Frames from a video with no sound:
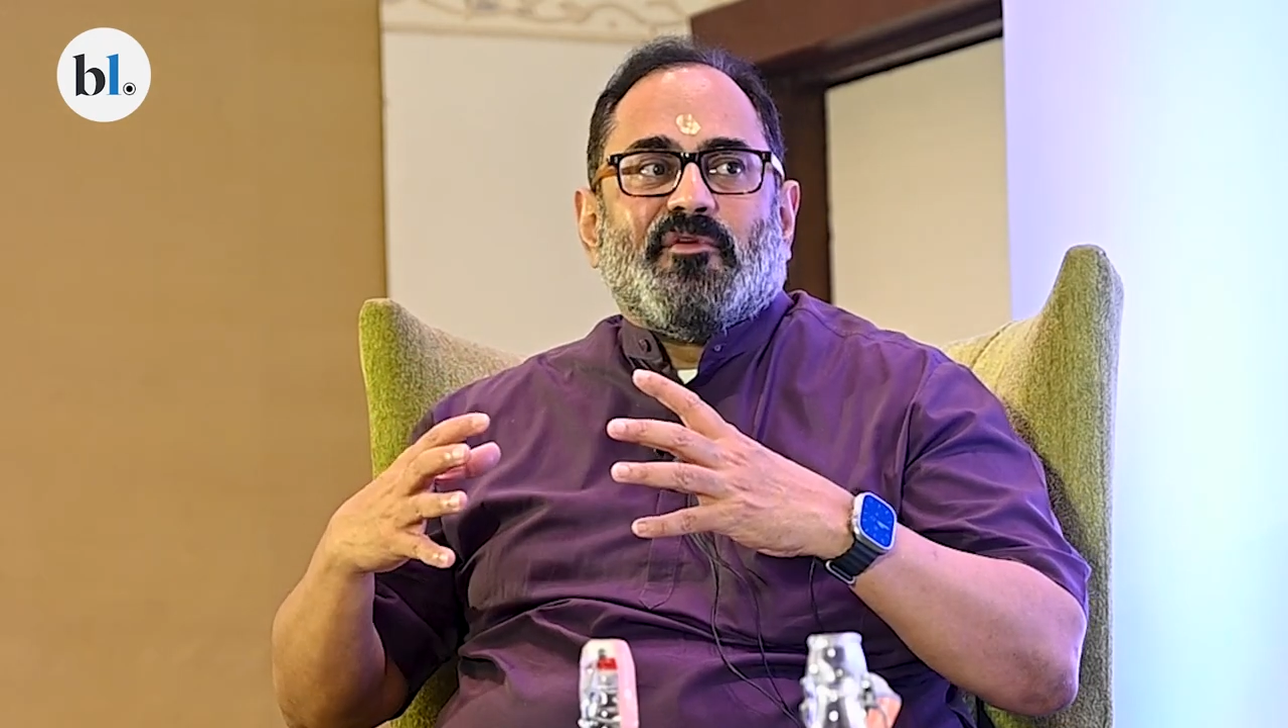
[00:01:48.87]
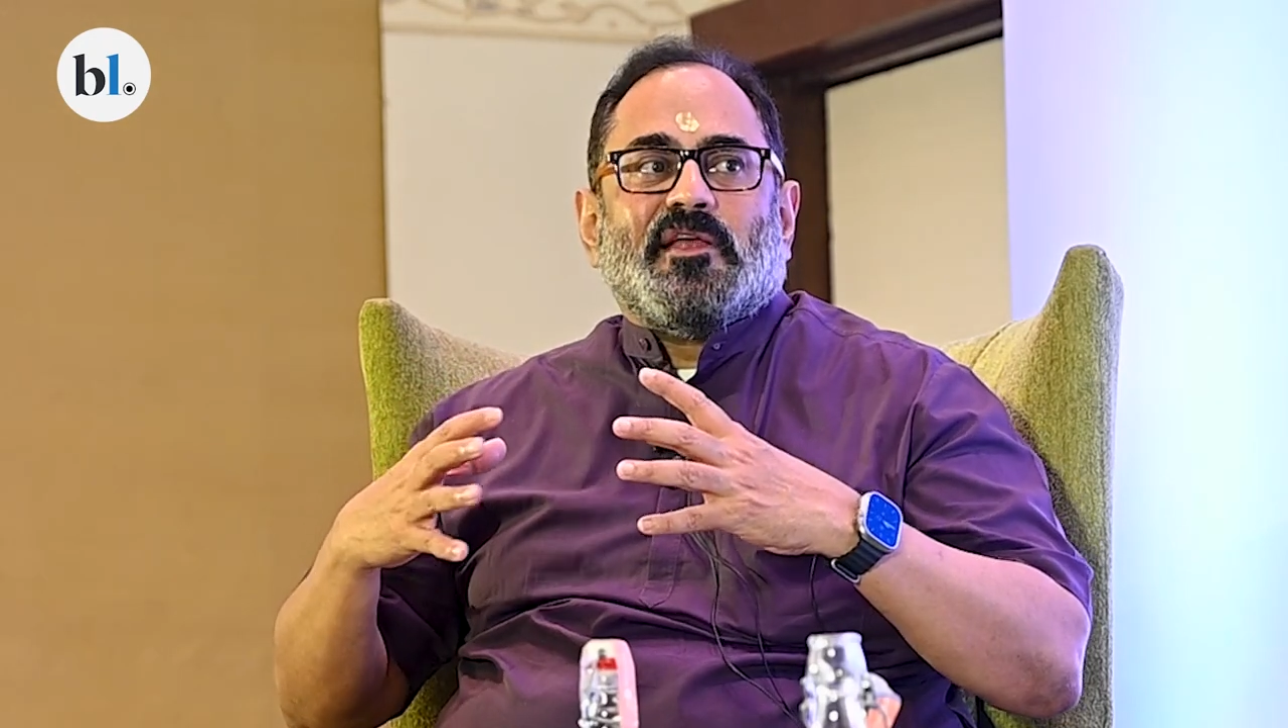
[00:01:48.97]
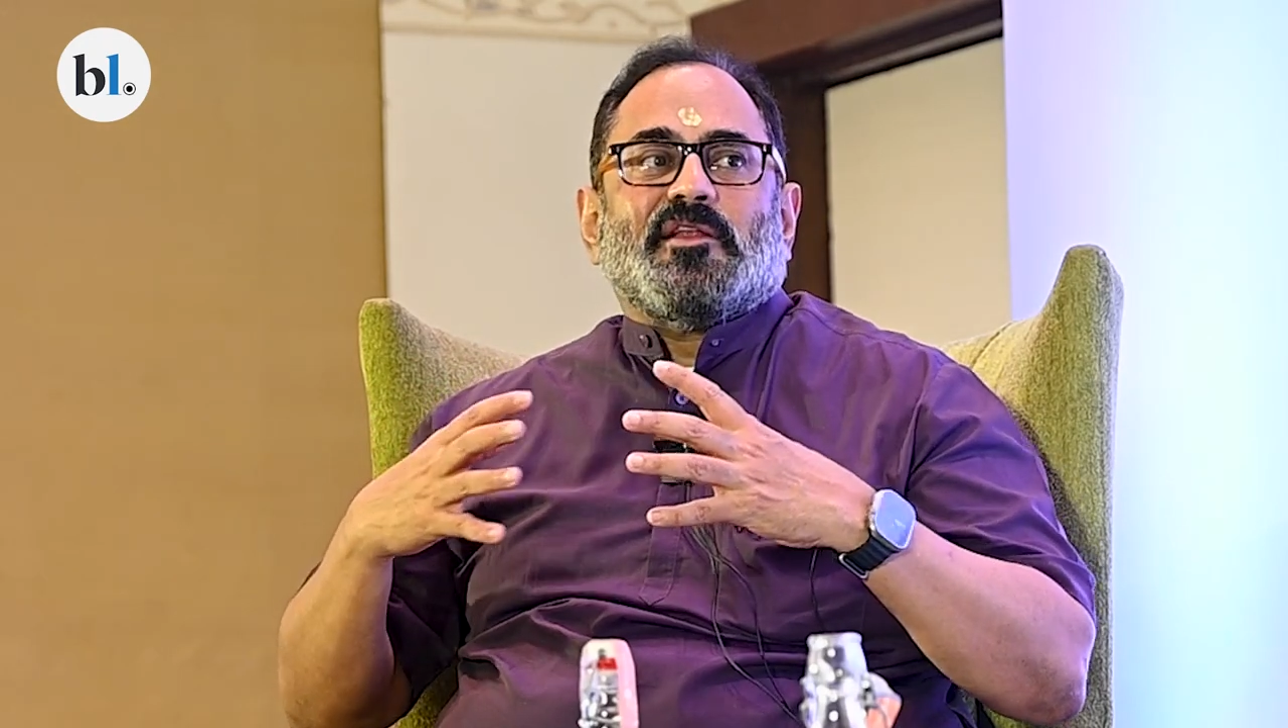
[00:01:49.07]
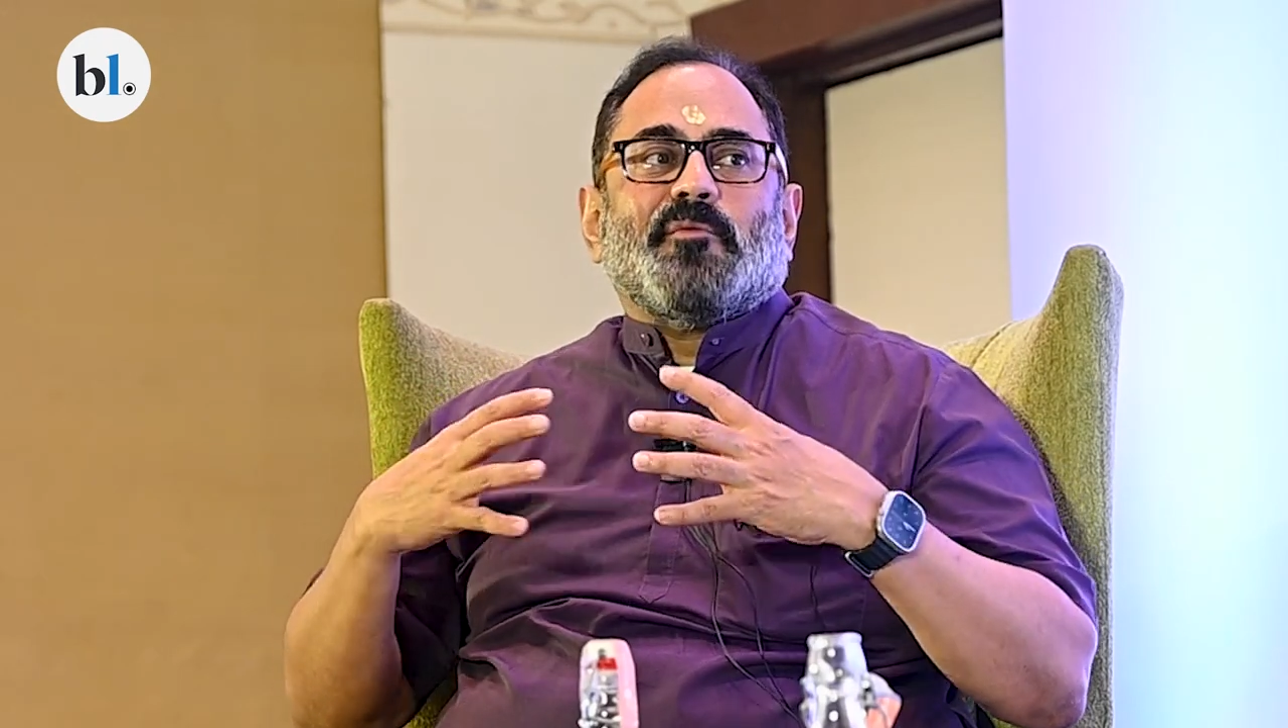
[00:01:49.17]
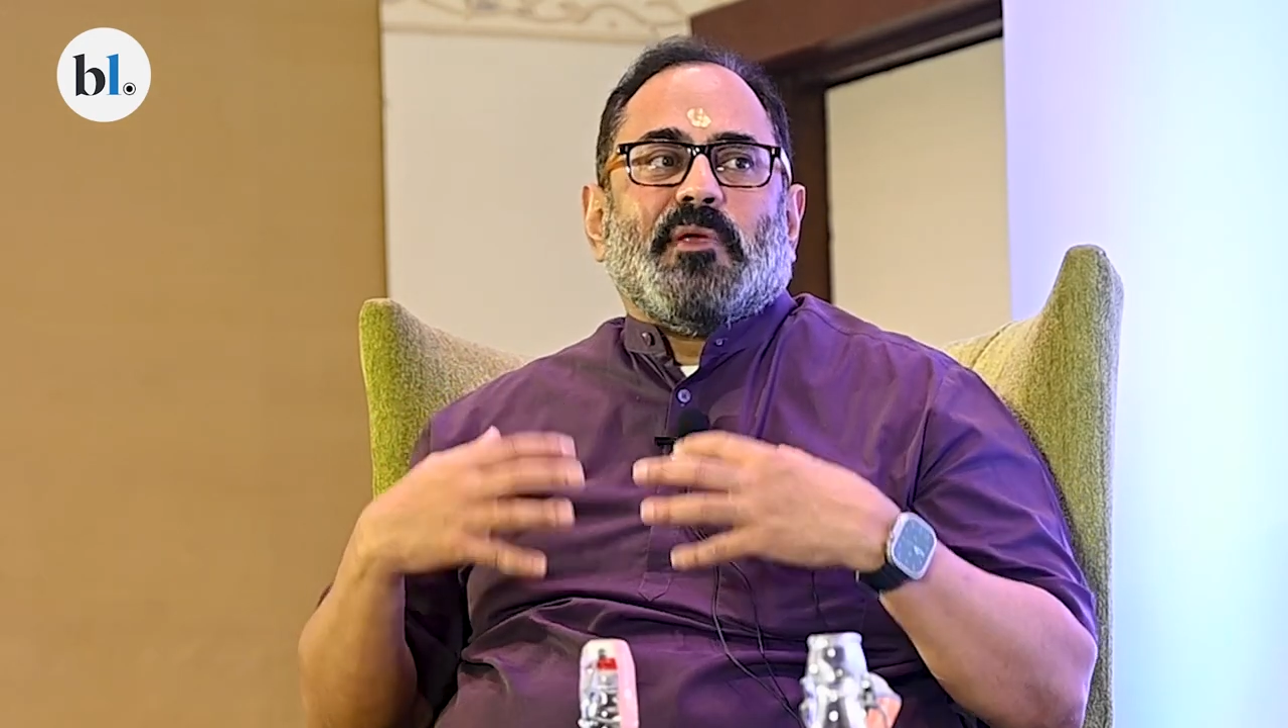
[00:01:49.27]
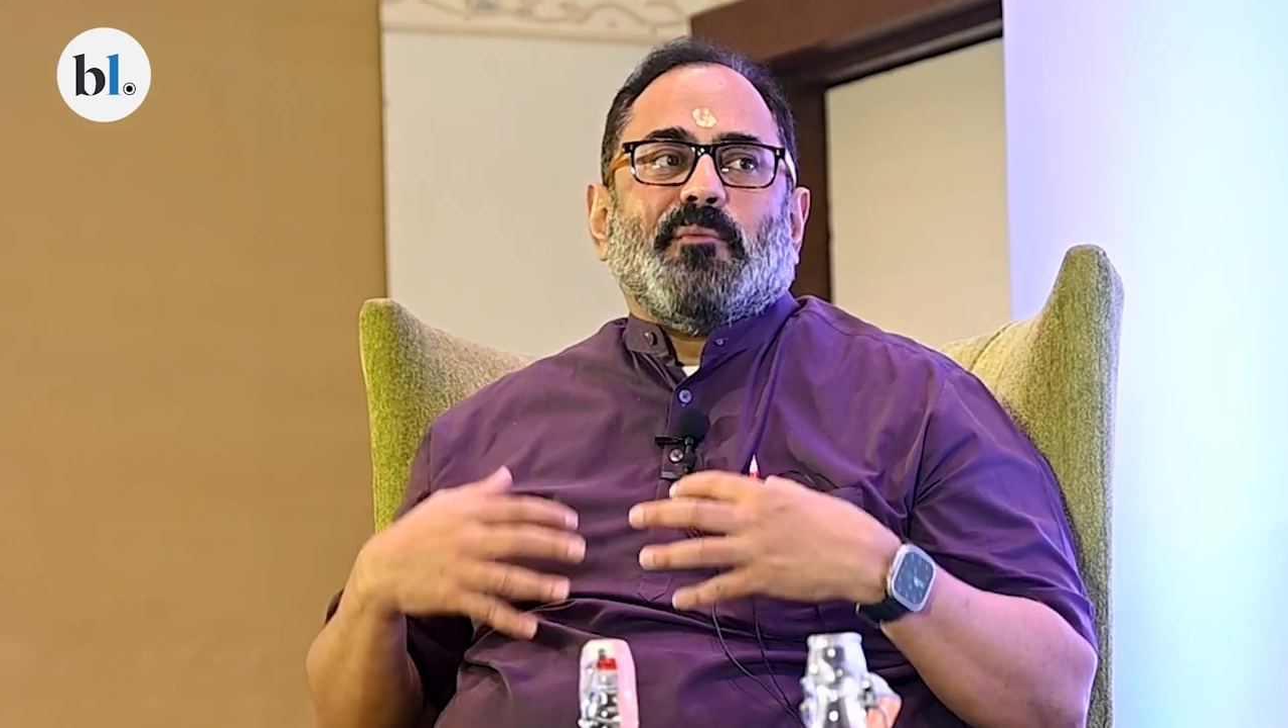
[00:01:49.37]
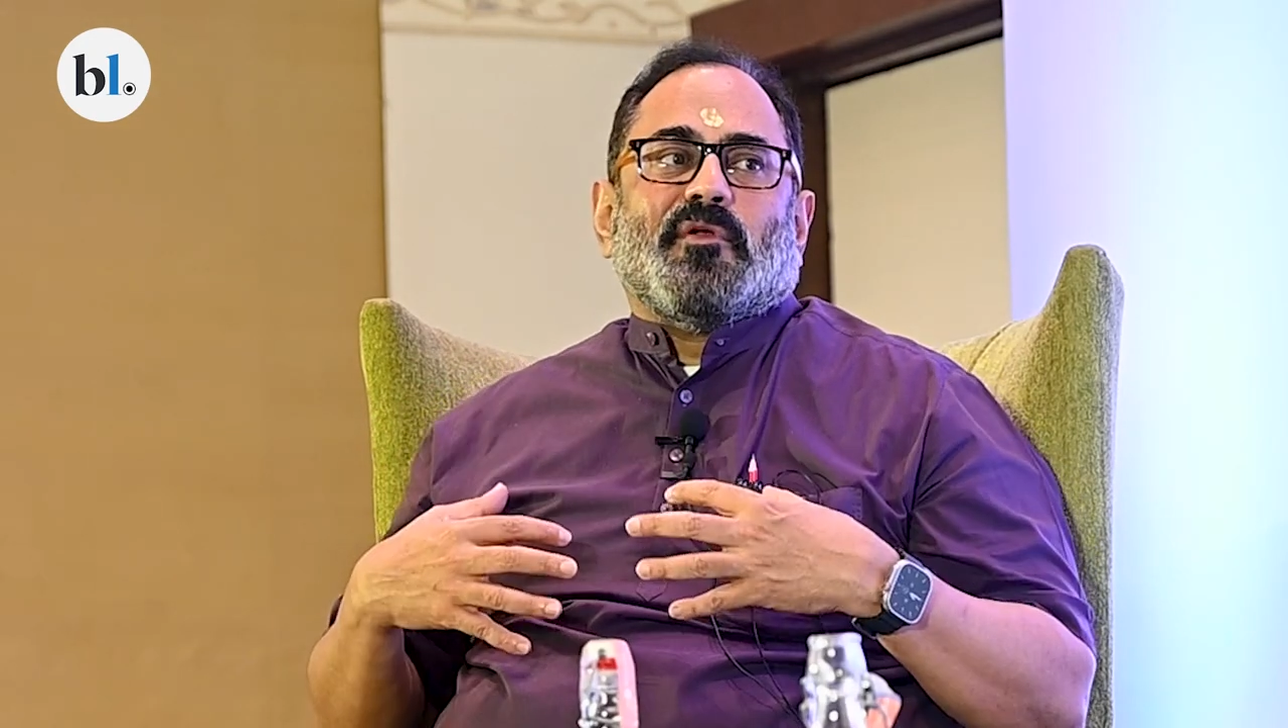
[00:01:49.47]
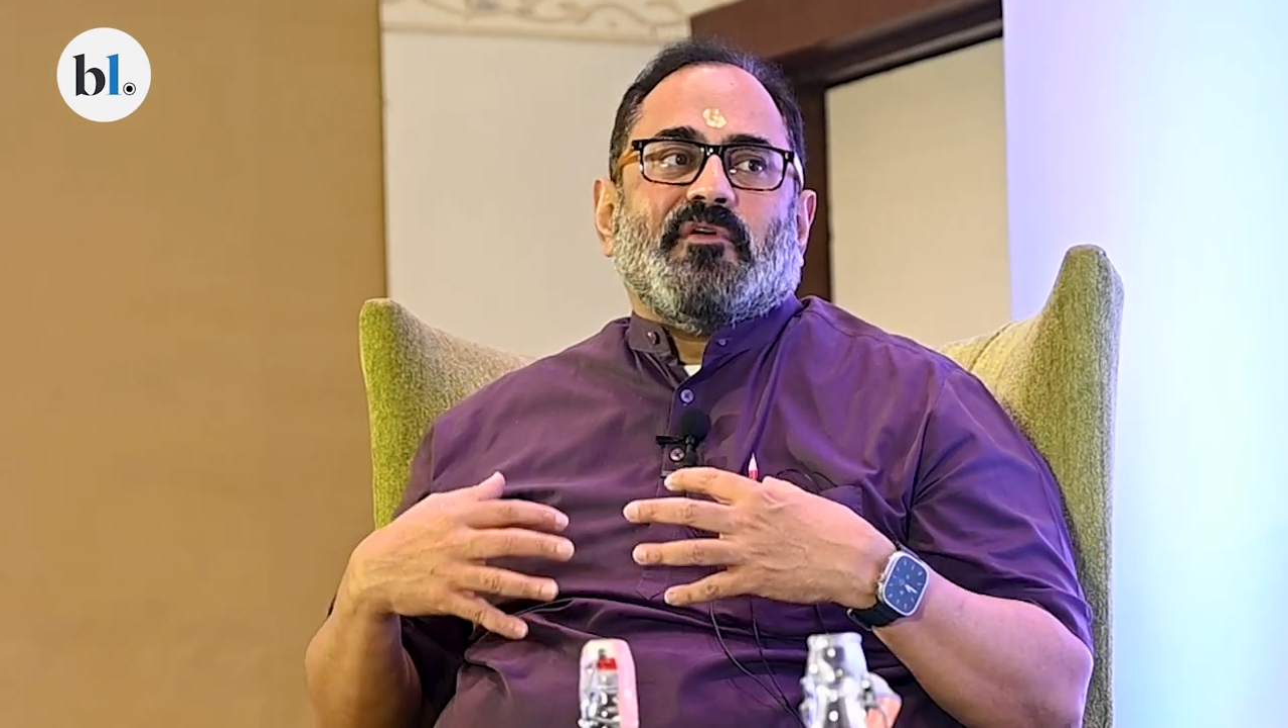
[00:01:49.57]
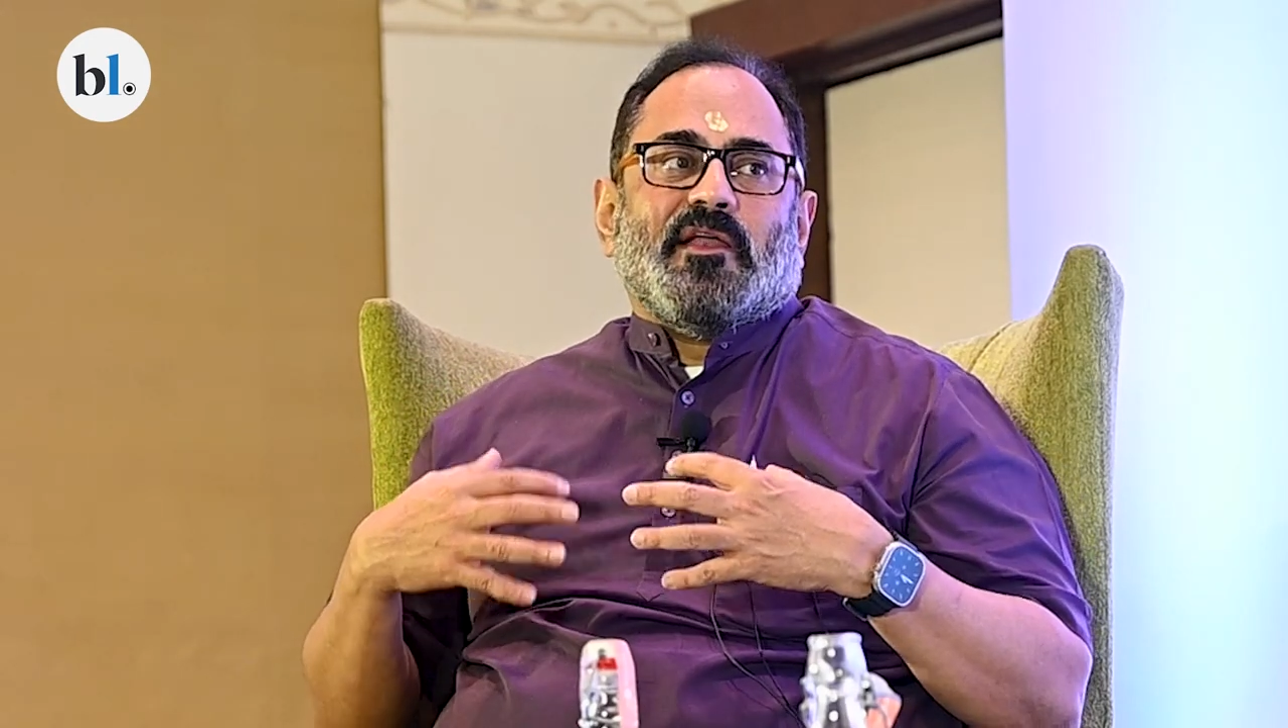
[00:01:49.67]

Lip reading: way that the people of